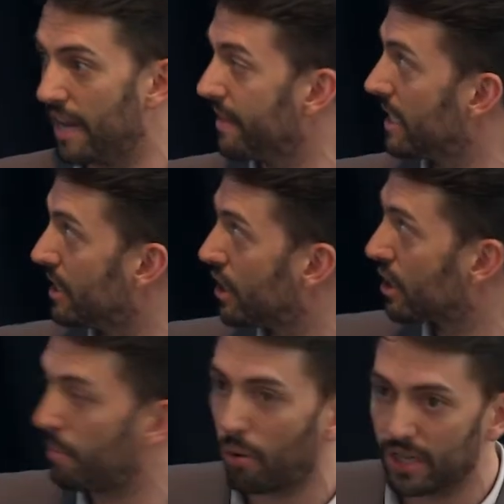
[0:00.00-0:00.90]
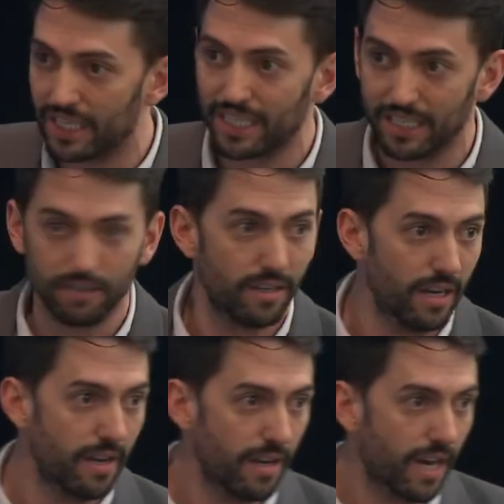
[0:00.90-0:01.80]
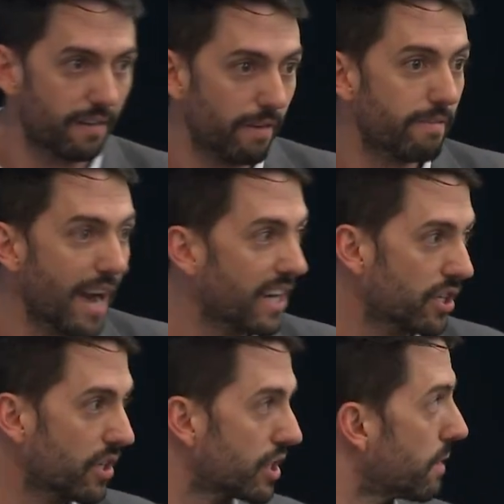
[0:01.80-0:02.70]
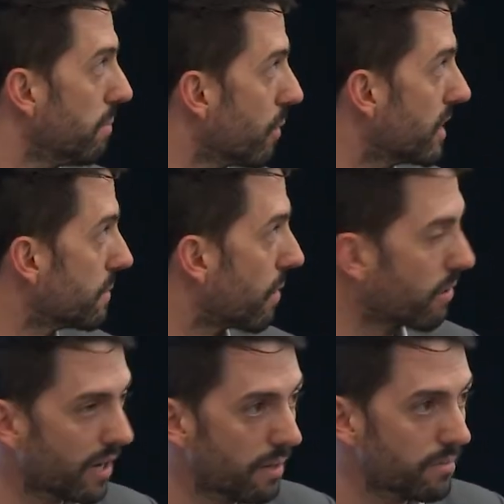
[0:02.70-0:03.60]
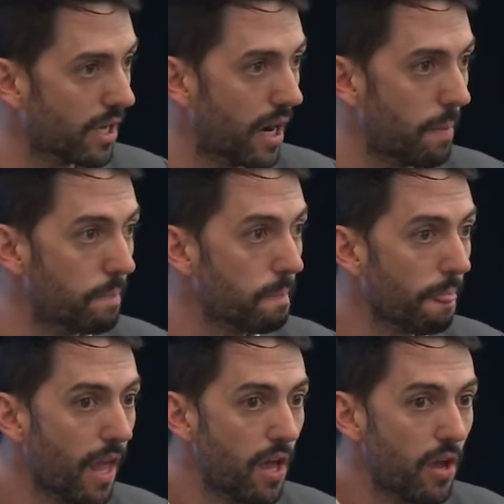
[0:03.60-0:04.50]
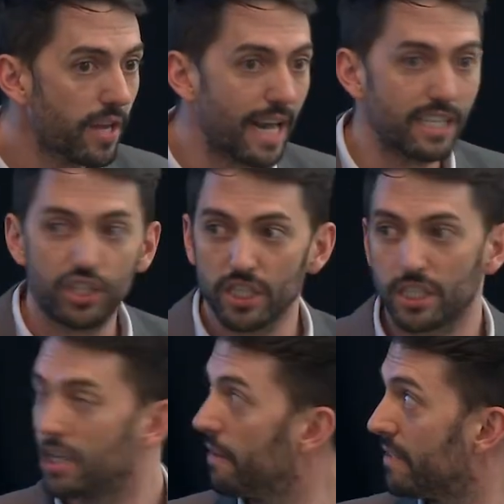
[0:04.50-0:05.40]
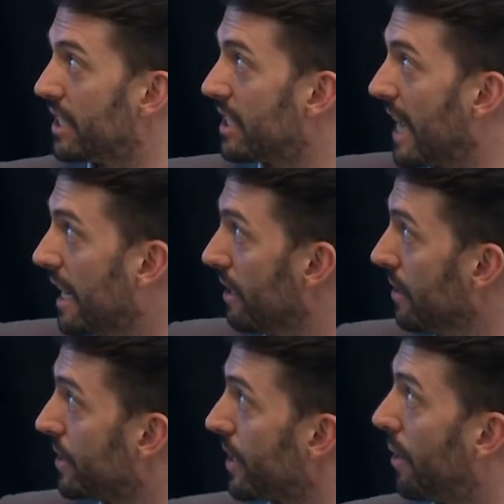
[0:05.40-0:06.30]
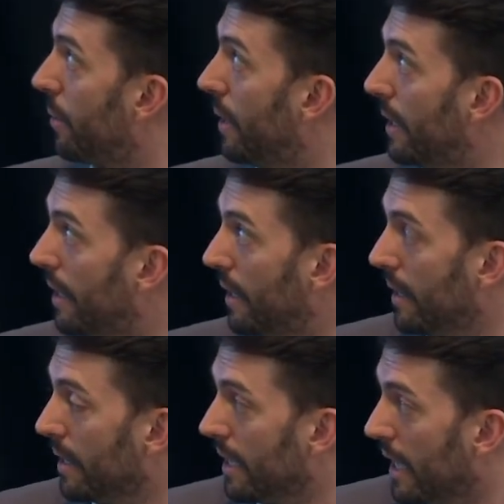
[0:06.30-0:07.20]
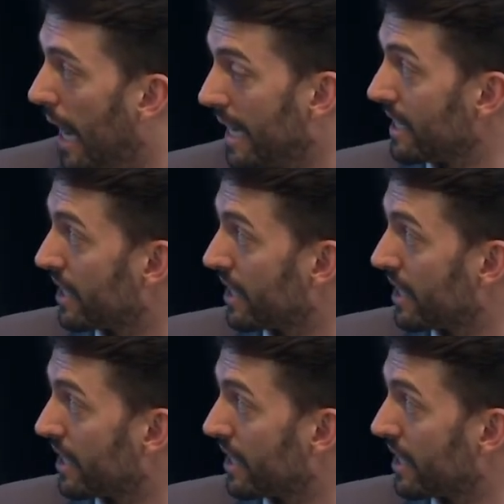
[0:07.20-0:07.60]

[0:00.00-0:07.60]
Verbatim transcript: good evidence to support this as a kind of a vector to deploy these programs. Um, yet it's just tough to scale. So uh, and it's